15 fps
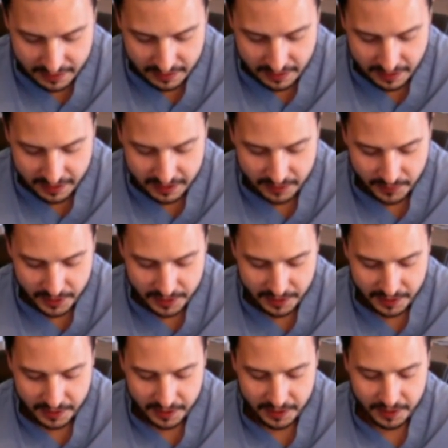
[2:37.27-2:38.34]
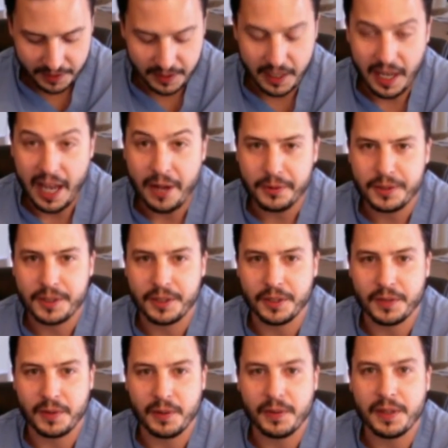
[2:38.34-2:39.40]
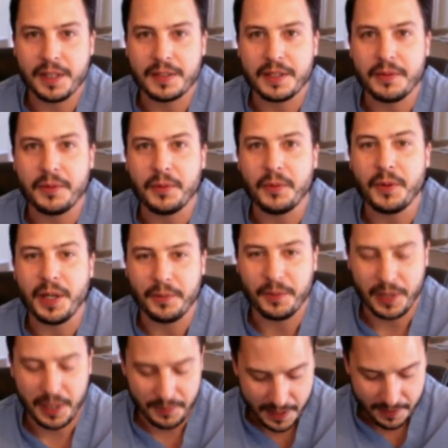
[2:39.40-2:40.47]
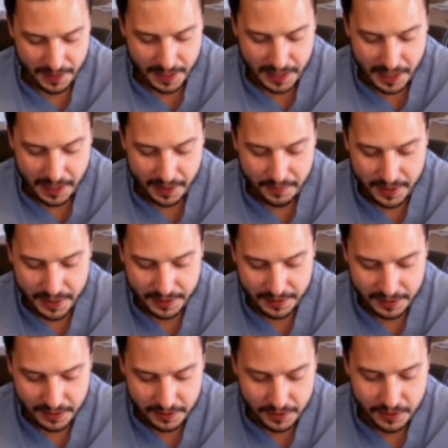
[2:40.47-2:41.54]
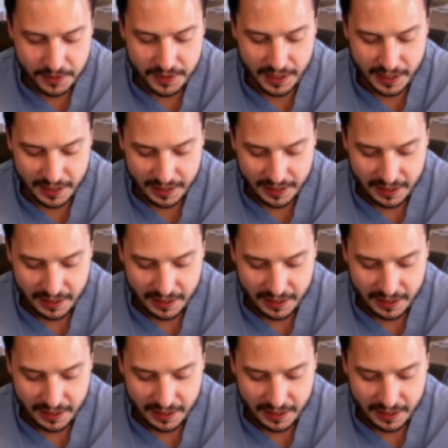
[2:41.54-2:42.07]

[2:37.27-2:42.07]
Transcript: Not so much out here in the outskirts where everything's level 1, where I'm at right now, but you do see it,